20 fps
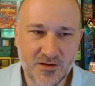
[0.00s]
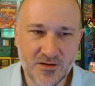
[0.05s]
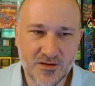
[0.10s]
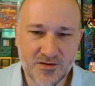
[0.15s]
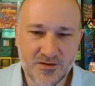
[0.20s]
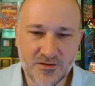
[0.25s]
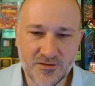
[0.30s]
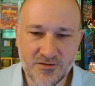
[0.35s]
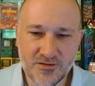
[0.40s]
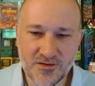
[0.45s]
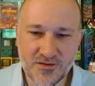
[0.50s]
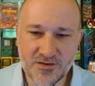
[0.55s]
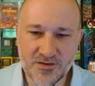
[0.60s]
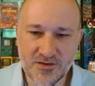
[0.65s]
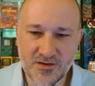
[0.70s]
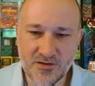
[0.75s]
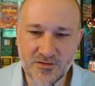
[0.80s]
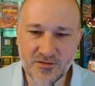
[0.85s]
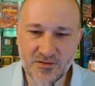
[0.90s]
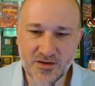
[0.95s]
Soji
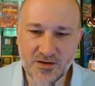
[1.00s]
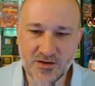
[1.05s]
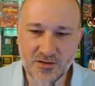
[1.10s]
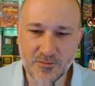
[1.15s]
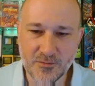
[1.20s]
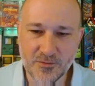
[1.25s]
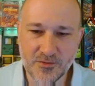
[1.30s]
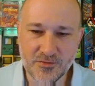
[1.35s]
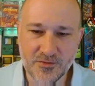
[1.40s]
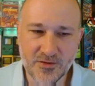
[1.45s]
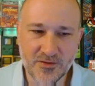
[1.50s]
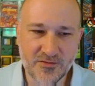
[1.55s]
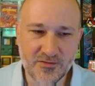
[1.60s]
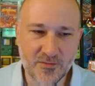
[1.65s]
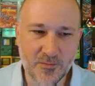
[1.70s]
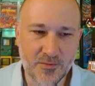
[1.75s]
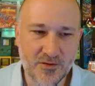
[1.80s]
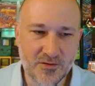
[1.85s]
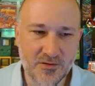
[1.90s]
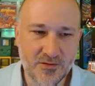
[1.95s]
said uniquely
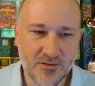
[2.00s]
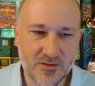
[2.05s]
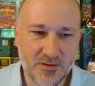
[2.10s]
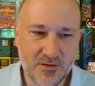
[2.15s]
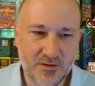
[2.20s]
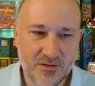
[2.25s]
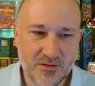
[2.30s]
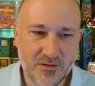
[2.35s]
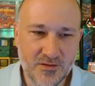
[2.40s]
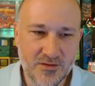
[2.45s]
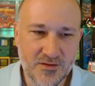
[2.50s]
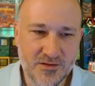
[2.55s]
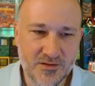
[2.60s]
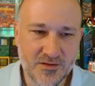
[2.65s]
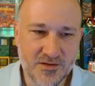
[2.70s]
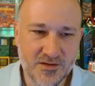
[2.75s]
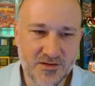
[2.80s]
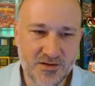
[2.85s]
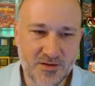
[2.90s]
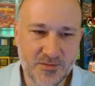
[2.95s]
retrievable. Let's
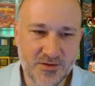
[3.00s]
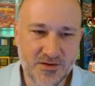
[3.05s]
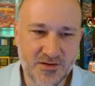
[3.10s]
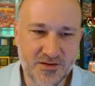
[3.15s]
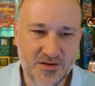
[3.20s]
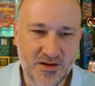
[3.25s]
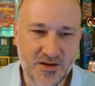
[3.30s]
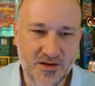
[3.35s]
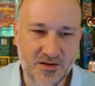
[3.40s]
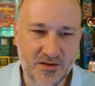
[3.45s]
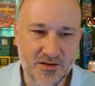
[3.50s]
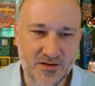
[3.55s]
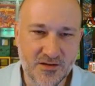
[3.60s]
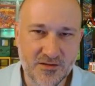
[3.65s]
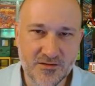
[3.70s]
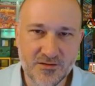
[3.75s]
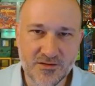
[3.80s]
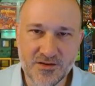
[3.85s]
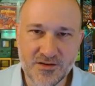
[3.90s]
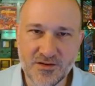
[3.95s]
look at Tempted Data.
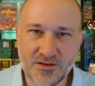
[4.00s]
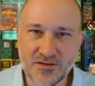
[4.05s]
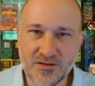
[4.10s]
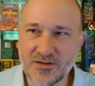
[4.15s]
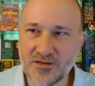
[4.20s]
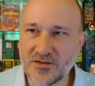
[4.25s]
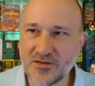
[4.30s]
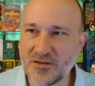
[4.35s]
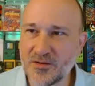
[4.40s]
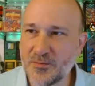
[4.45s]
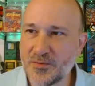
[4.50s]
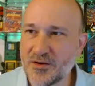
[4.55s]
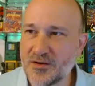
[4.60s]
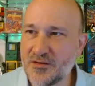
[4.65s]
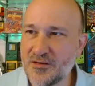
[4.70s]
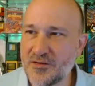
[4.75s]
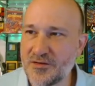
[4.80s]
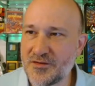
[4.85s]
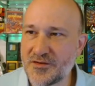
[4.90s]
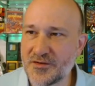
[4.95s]
Let's see this a little bit
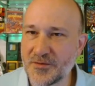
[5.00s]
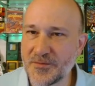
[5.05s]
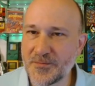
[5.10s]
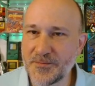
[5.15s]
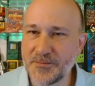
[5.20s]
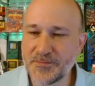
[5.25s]
closer.